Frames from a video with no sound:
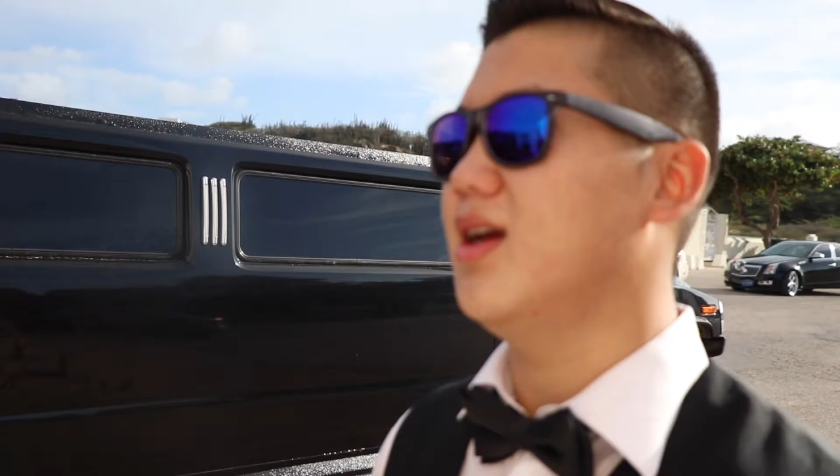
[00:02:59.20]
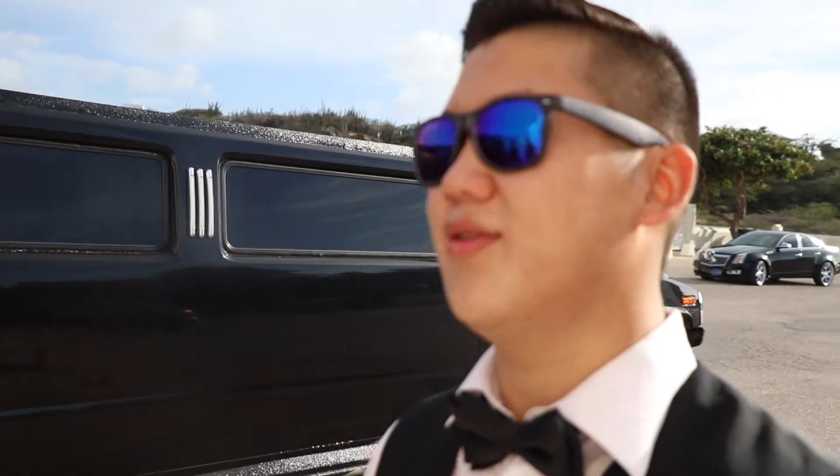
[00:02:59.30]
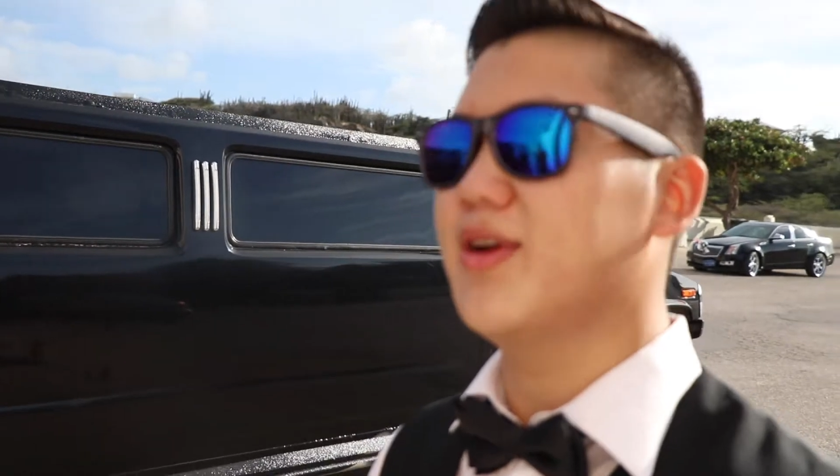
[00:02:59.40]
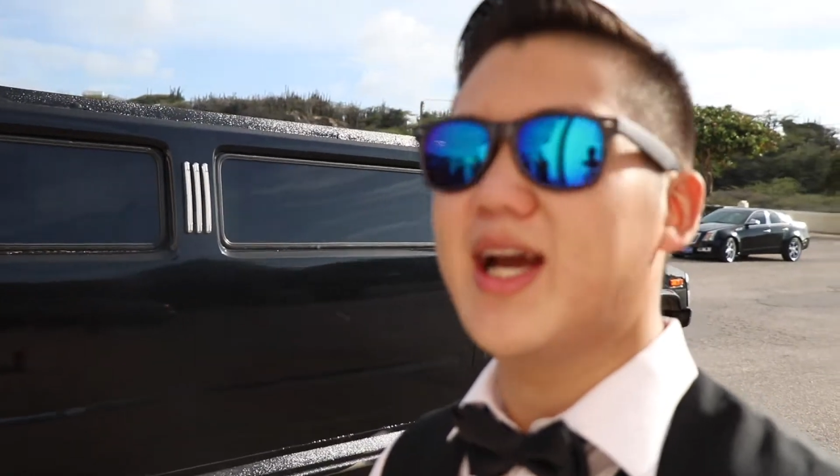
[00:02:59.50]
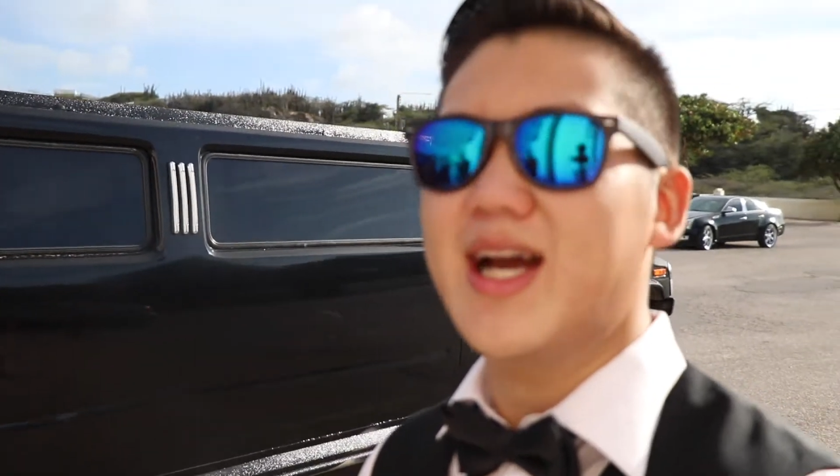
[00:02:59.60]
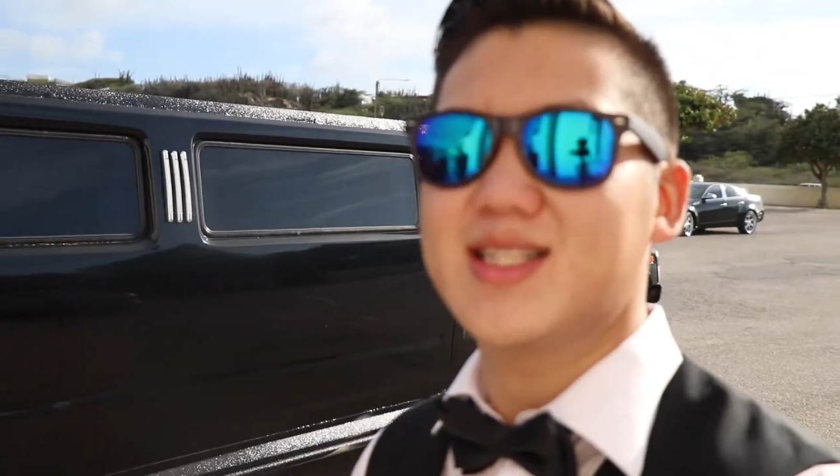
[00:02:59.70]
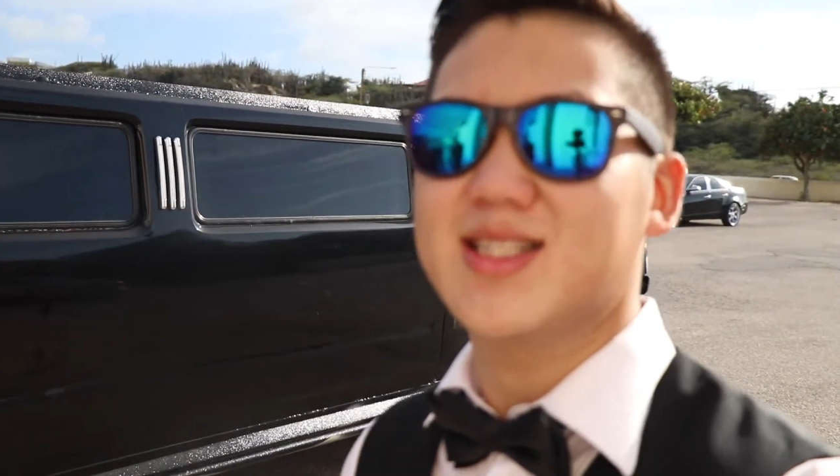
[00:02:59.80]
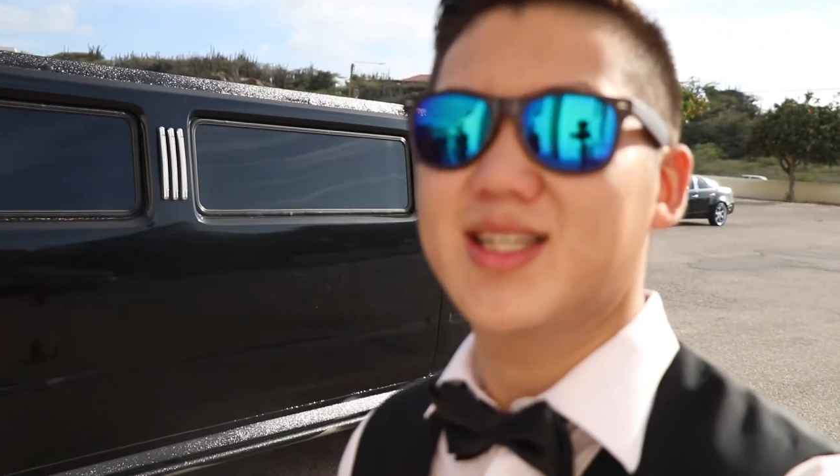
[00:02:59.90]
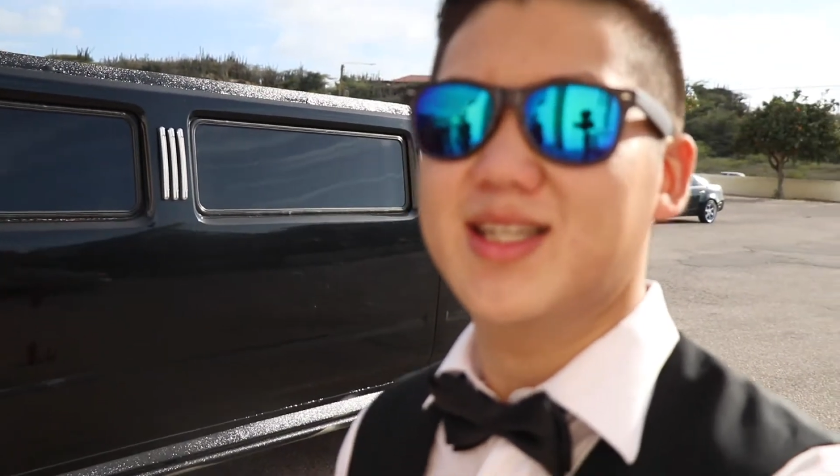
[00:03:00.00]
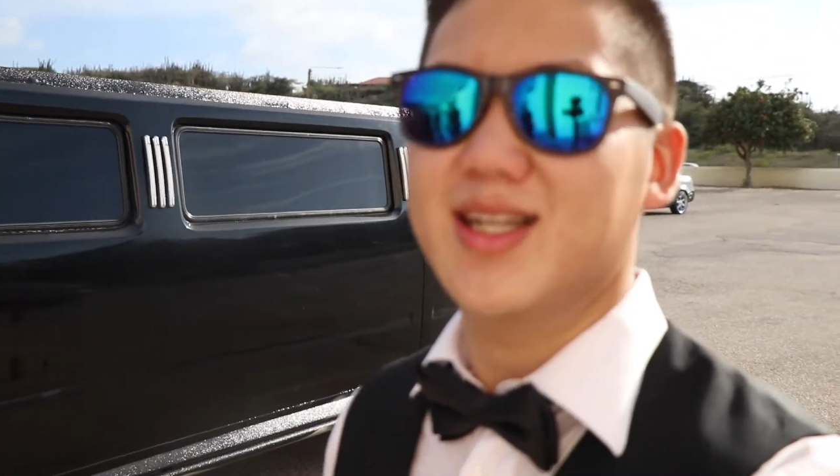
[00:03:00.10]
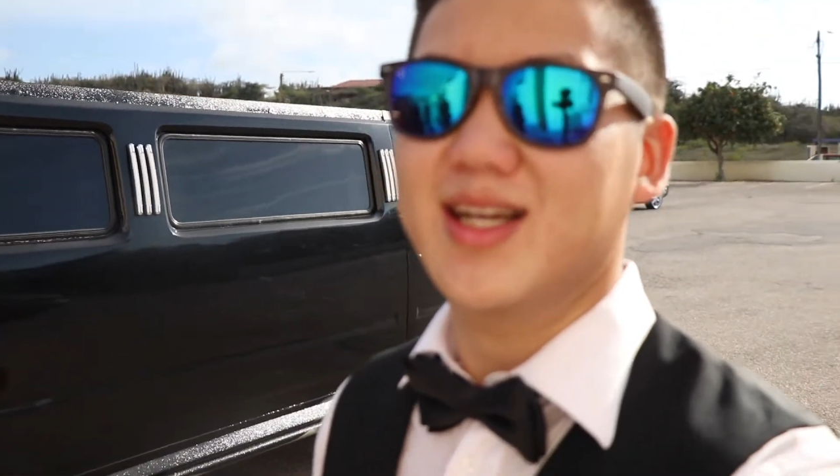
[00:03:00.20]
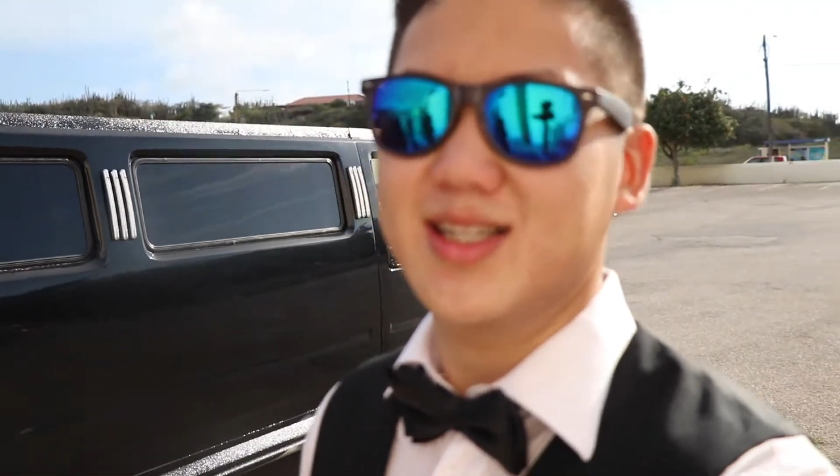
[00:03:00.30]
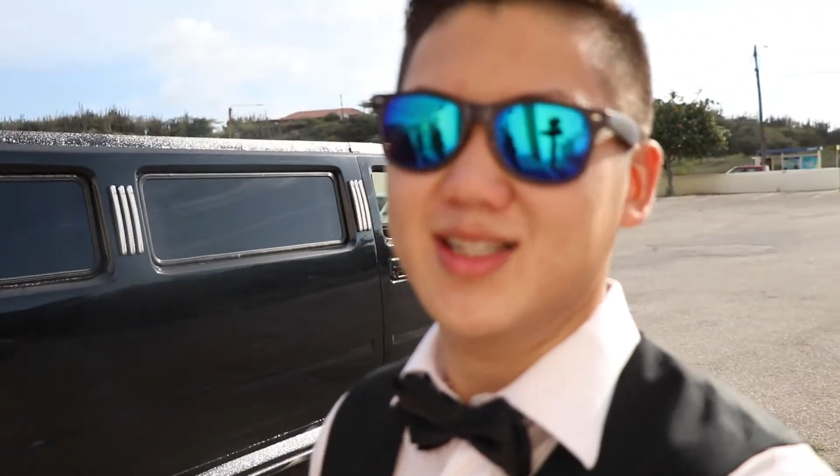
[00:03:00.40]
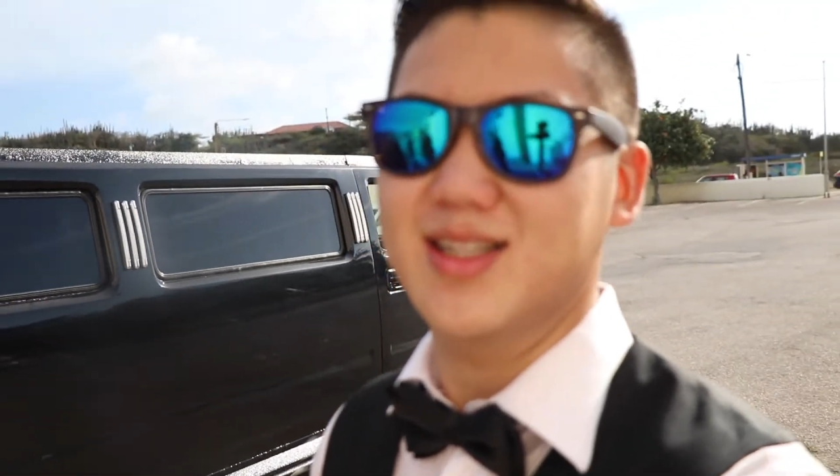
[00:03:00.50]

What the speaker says: If you guys need like a